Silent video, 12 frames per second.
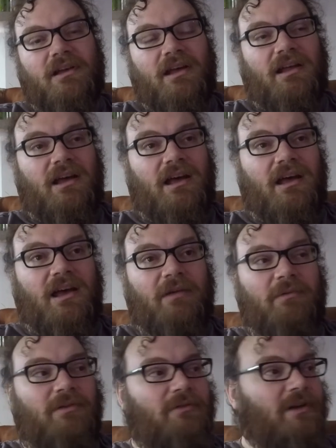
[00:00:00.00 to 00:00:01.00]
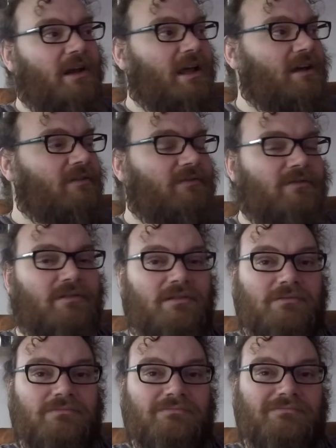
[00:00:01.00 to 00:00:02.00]
I've been doing it now for,
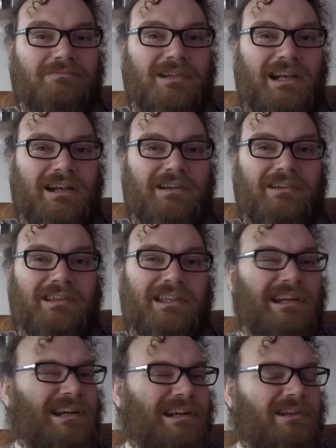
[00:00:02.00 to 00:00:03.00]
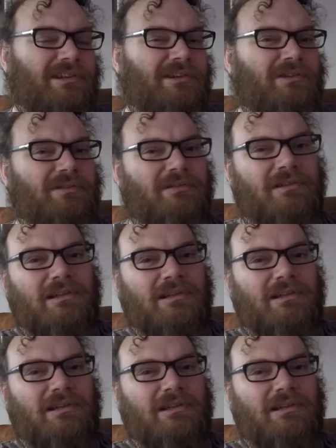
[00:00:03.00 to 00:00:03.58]
I don't know, a year or two,